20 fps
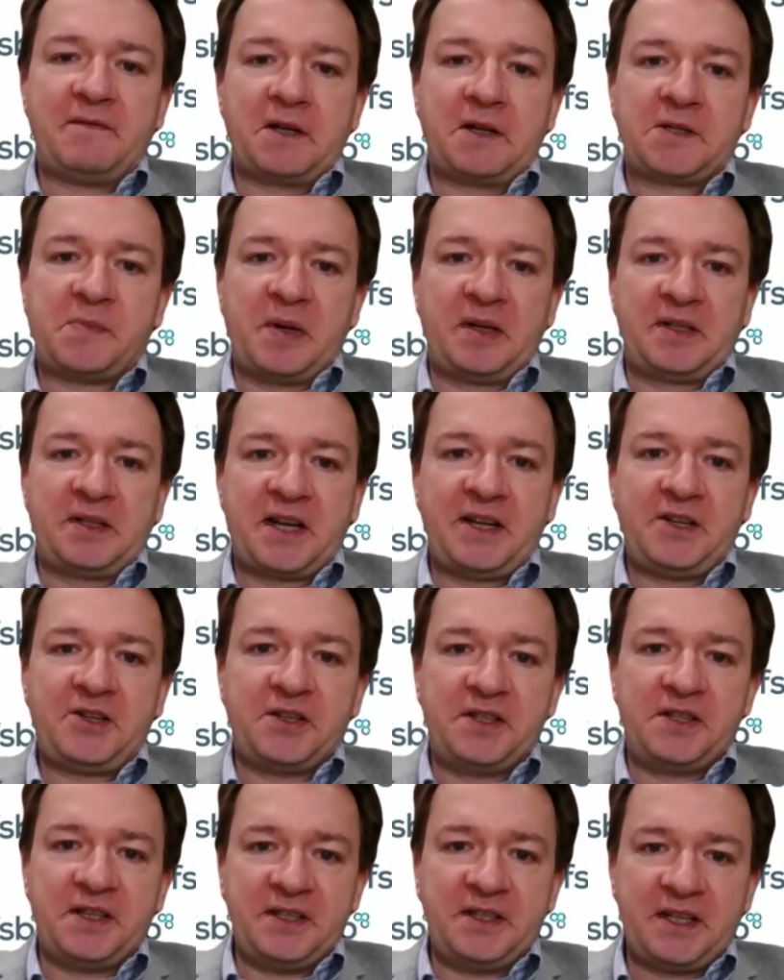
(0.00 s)
their
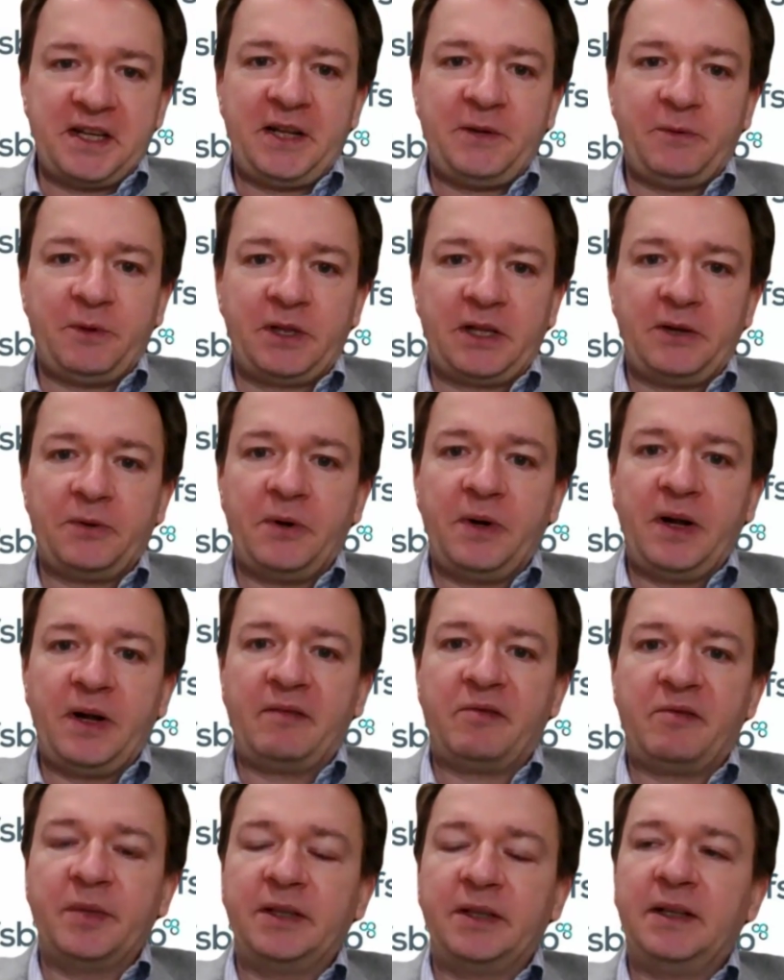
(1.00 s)
expectations in dealing with local
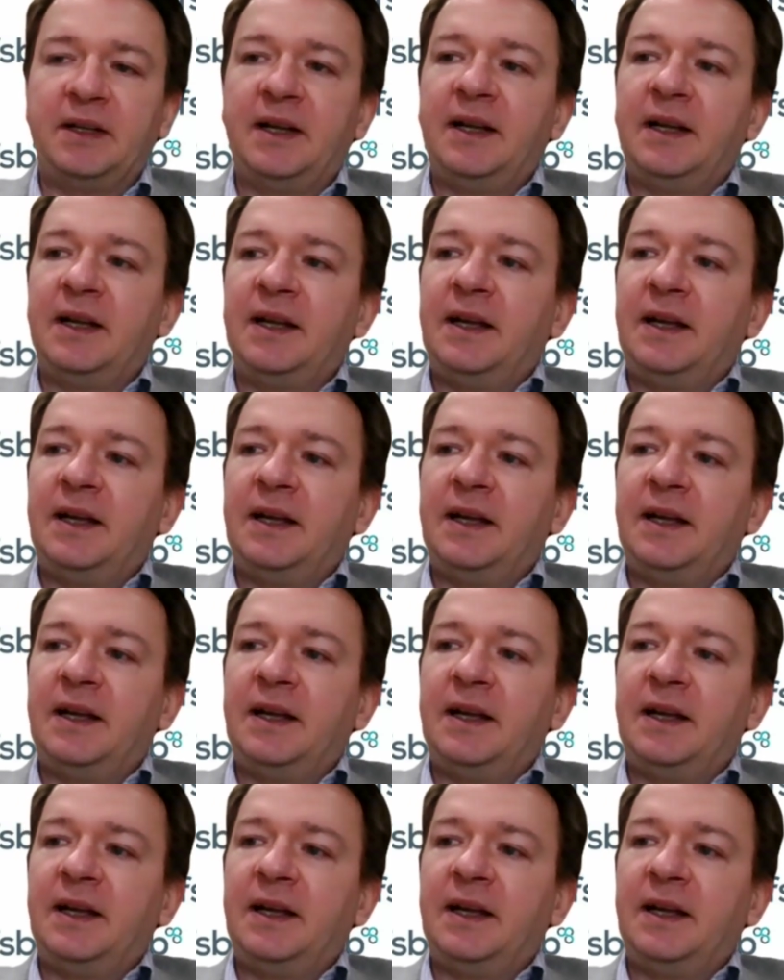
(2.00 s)
government.